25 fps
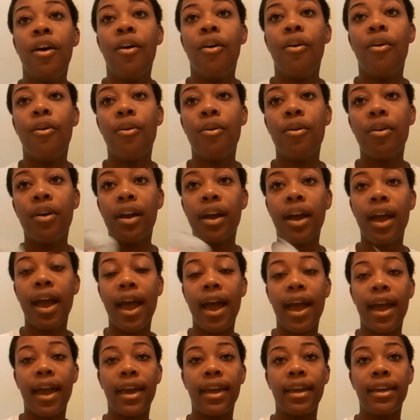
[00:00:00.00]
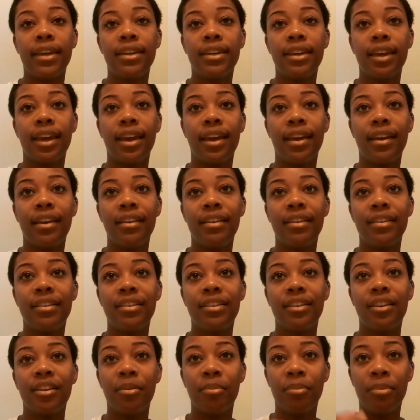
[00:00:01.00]
Or I
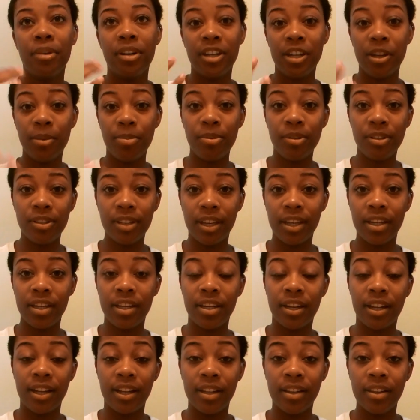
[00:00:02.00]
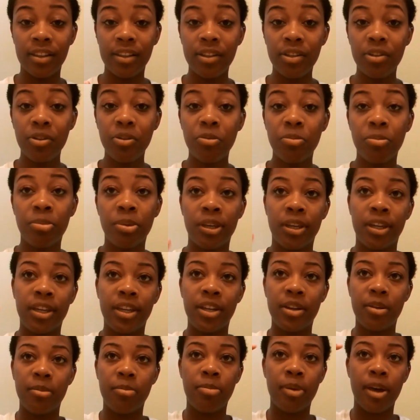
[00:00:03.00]
can manipulate it a little
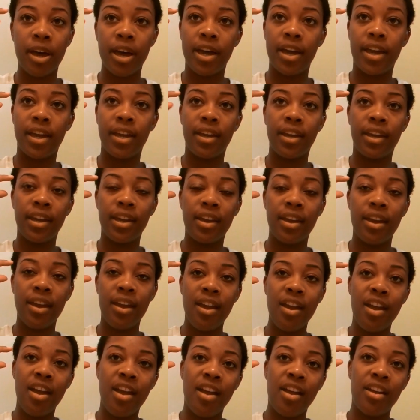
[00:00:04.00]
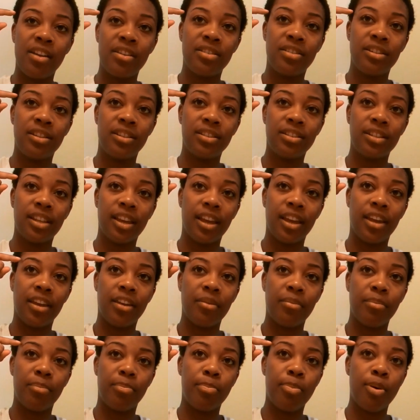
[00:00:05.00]
bit by just
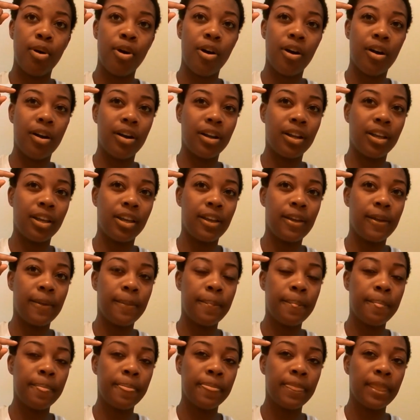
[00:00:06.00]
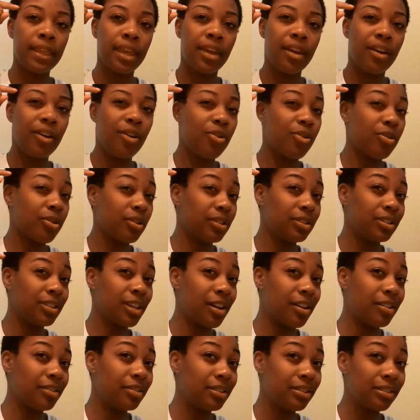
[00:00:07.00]
like parting
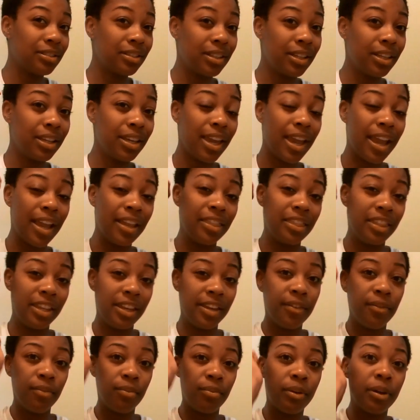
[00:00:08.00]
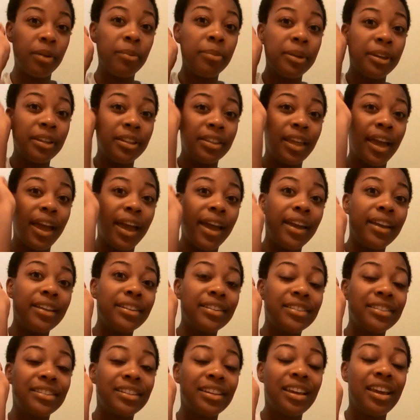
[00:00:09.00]
horizontally and then rubbing
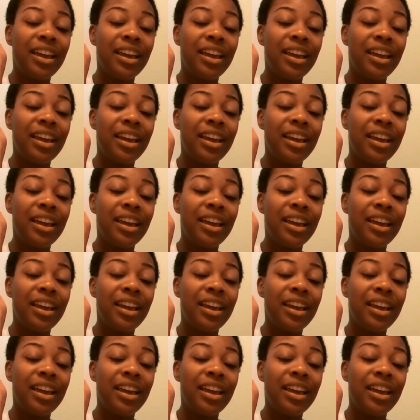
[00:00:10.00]
that.